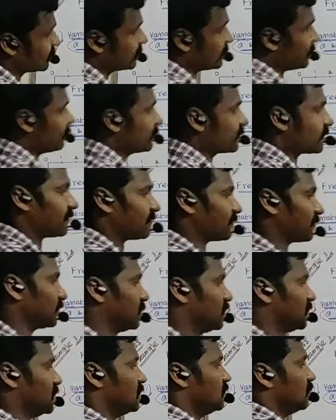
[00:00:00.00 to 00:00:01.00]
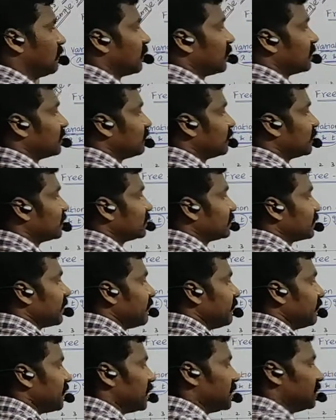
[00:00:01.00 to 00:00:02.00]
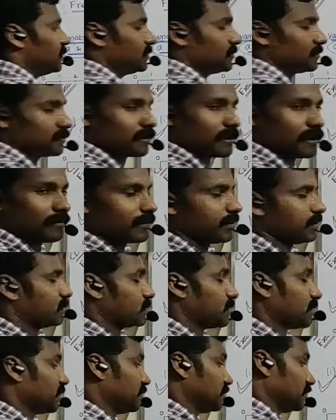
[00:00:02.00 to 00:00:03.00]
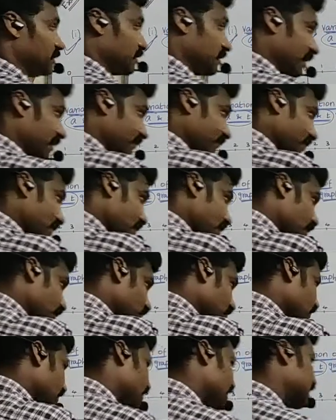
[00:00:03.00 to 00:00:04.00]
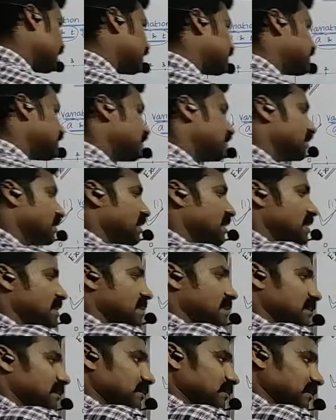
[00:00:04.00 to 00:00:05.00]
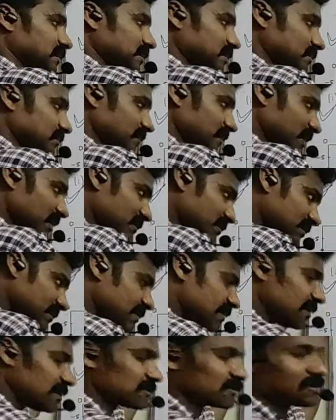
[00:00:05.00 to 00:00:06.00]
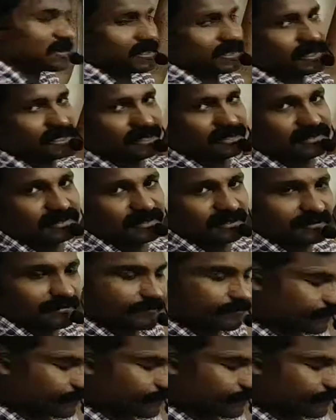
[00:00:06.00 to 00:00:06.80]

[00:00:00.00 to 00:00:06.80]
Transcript: The same graph. Whatever the time value, the time value also increasing, that velocity also increasing.